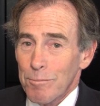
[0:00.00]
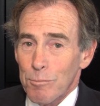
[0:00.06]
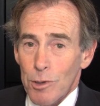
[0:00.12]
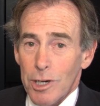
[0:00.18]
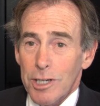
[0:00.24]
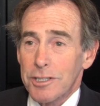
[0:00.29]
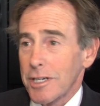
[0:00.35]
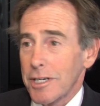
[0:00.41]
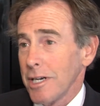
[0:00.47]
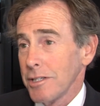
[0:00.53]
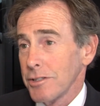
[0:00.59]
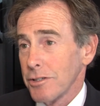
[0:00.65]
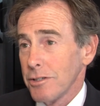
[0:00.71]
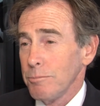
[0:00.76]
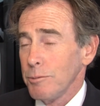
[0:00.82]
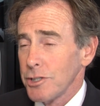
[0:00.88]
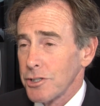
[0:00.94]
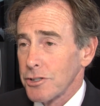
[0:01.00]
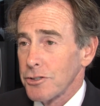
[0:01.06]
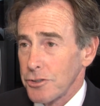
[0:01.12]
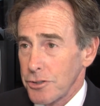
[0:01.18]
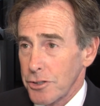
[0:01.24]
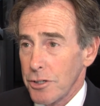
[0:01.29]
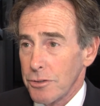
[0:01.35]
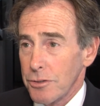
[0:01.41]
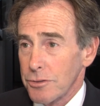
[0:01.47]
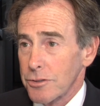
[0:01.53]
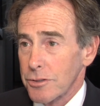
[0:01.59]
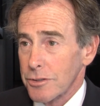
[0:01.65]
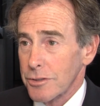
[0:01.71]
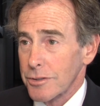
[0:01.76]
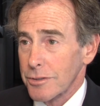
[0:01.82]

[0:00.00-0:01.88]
breast cancer and Mrs. Jones's.